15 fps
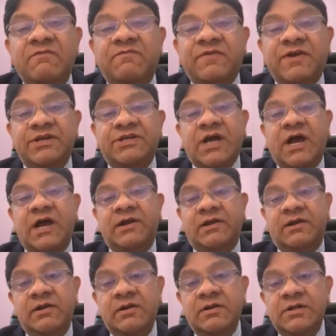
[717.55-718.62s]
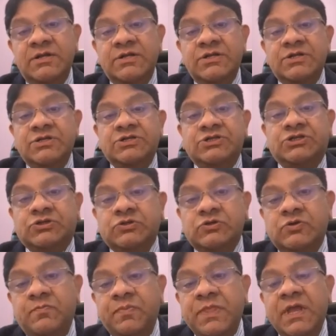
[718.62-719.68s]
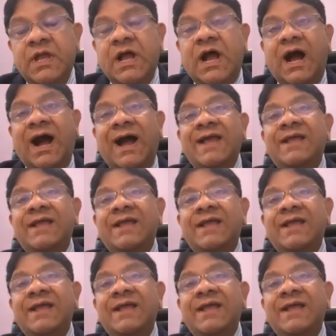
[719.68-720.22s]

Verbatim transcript: fragile. So I